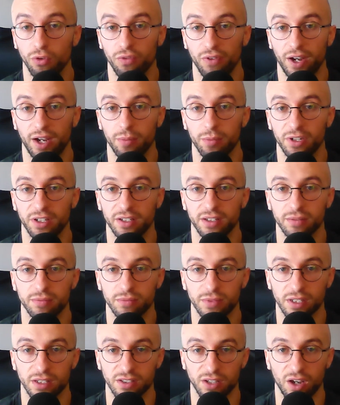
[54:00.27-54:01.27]
family
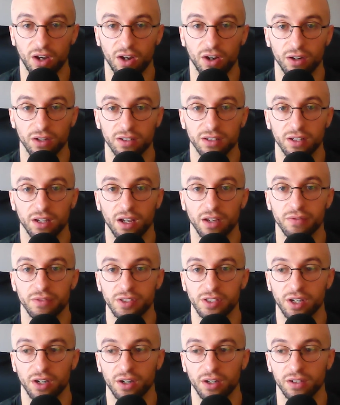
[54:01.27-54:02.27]
it's hard life
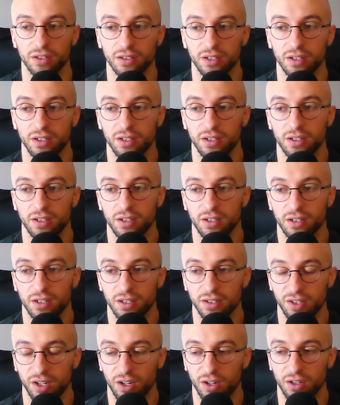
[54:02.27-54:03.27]
is hard
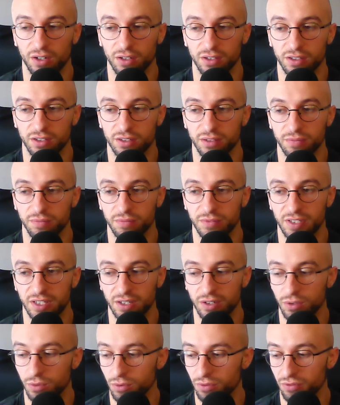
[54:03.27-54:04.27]
it's hard to
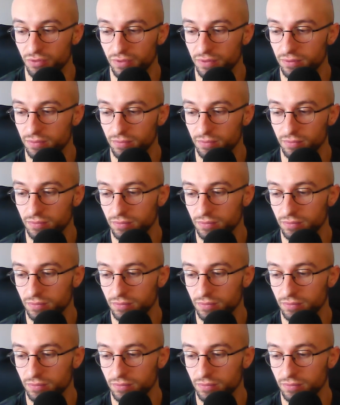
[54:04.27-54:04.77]
deal with